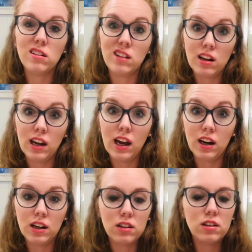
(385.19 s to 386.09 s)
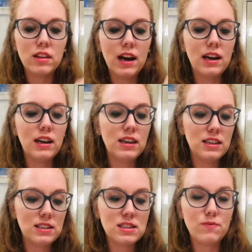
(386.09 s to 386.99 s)
a lot of hair that
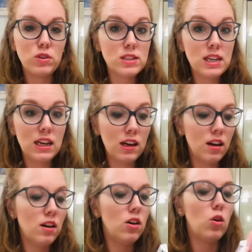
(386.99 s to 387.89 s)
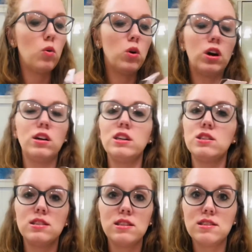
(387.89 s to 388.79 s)
is frizzy or it
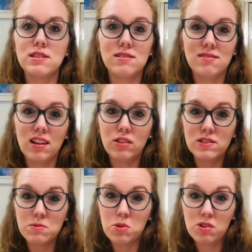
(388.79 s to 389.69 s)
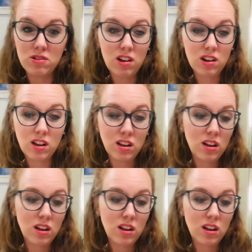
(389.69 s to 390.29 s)
just needs a little smoother look.